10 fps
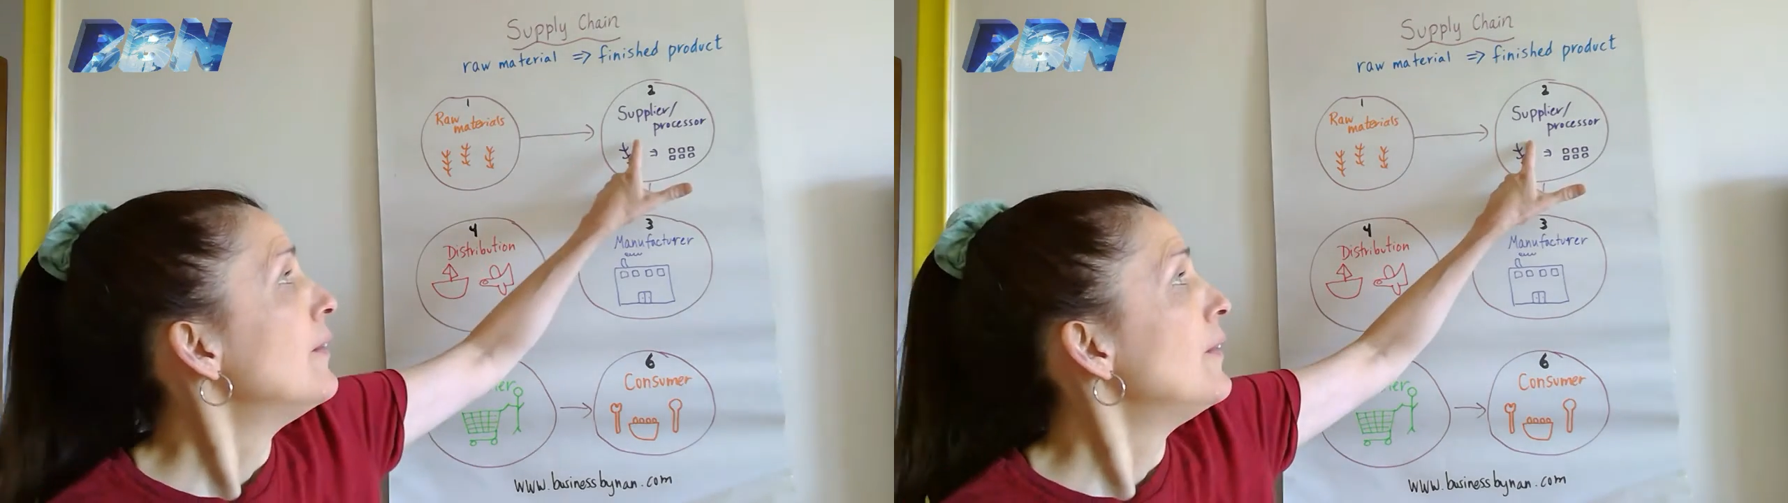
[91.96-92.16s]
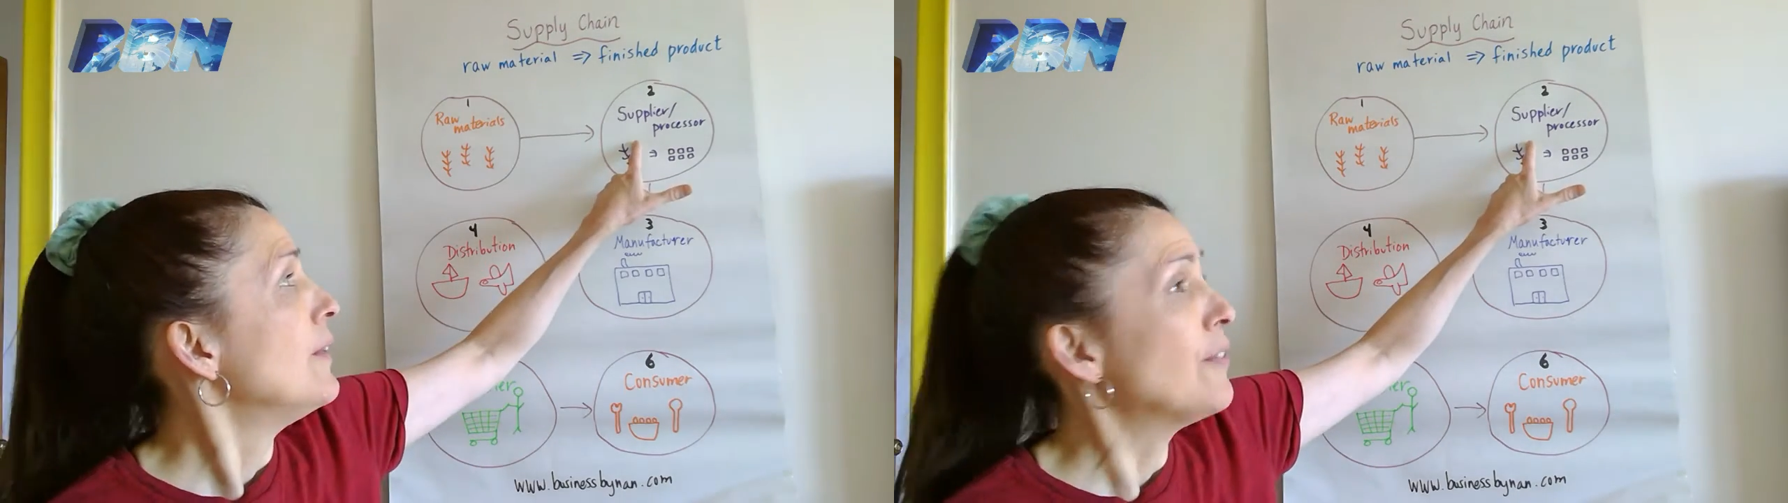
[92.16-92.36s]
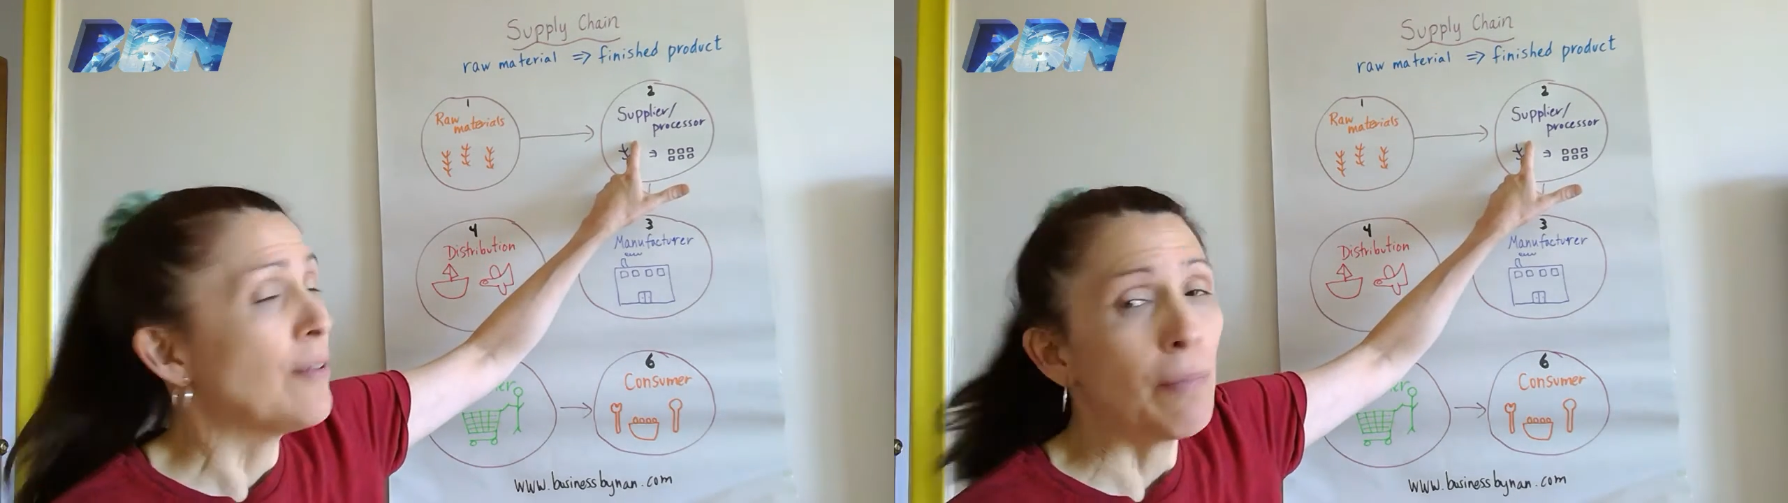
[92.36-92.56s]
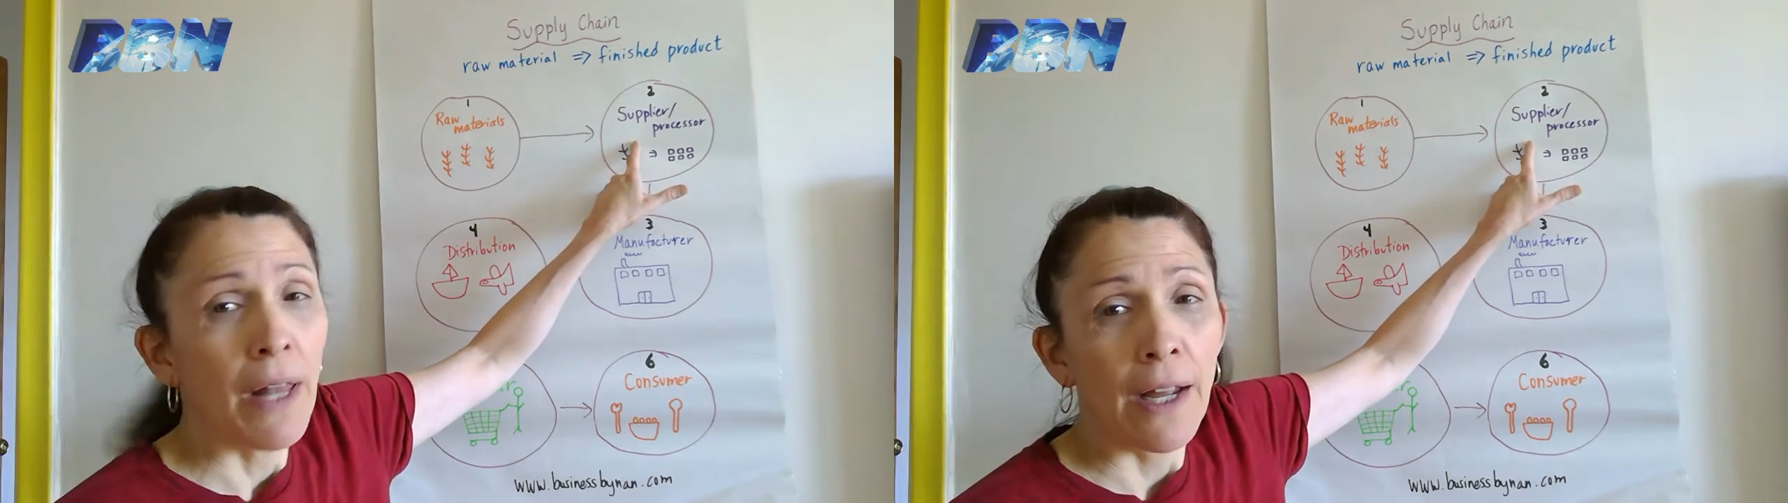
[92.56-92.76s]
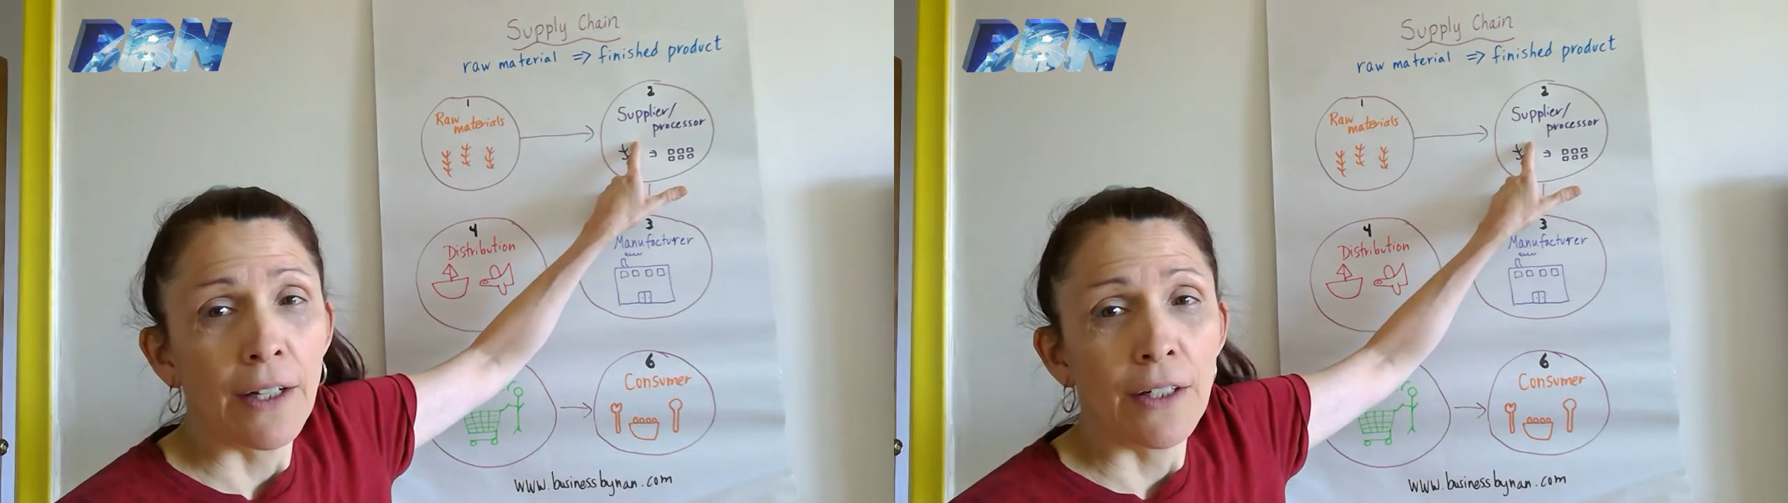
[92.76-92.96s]
the
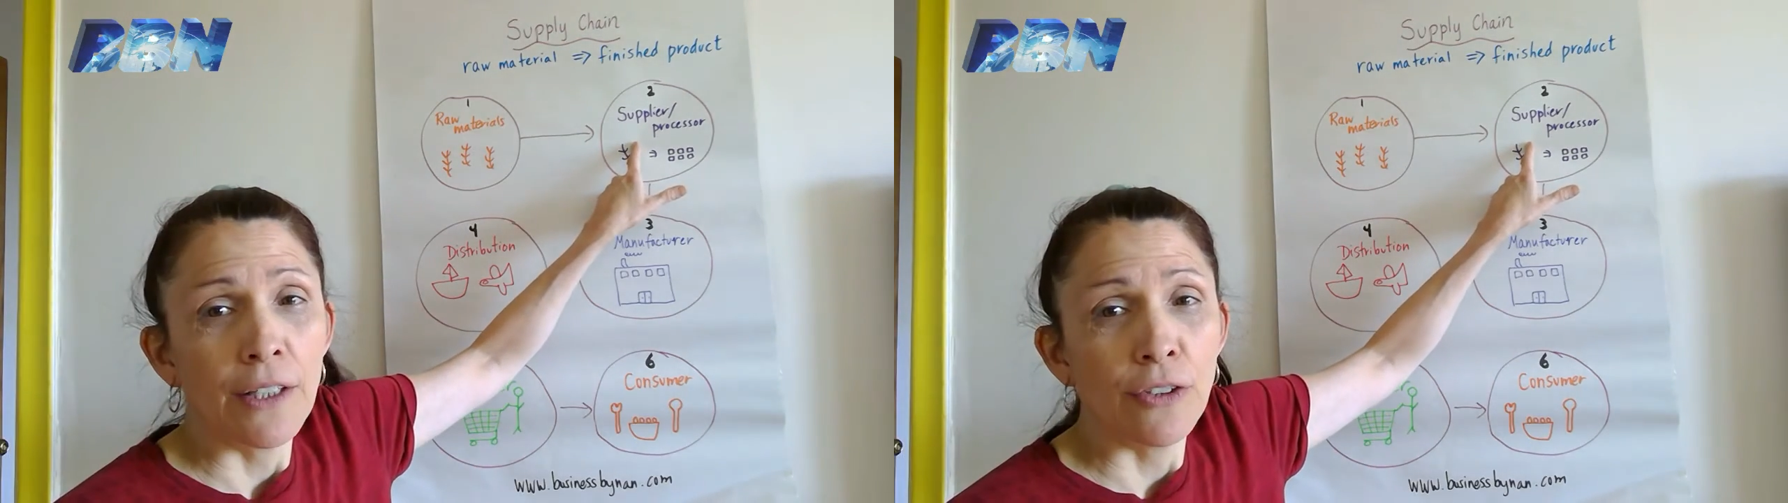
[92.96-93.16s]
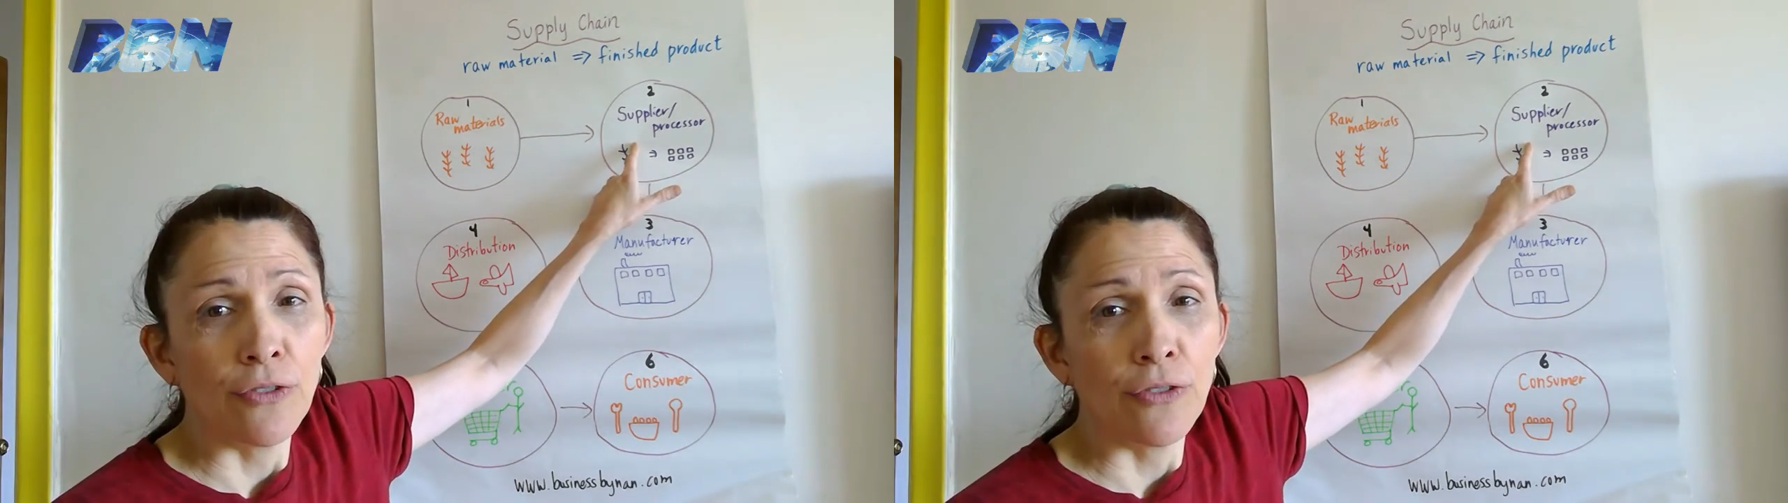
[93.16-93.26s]
supplier is